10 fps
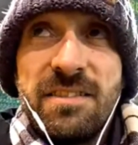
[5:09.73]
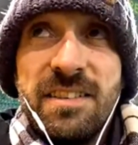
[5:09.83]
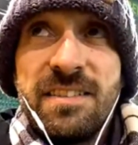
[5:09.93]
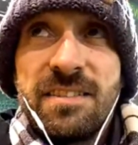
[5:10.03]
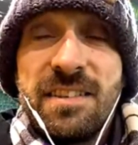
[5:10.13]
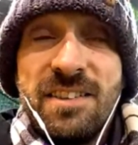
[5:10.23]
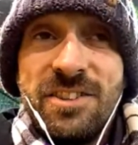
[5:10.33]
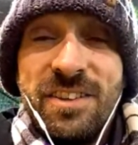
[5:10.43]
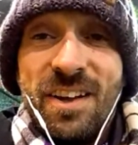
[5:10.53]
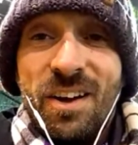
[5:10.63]

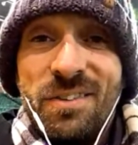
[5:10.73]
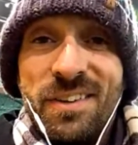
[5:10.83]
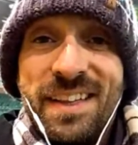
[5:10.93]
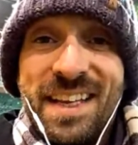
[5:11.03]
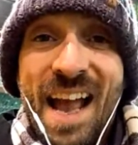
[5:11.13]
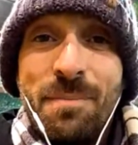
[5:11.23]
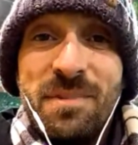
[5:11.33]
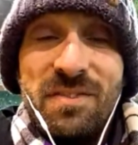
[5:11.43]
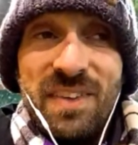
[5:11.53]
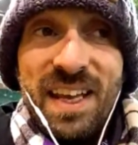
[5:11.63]
discussion over the
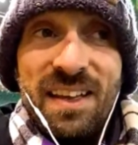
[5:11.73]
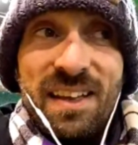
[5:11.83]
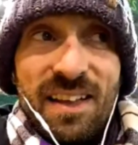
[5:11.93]
atmosphere,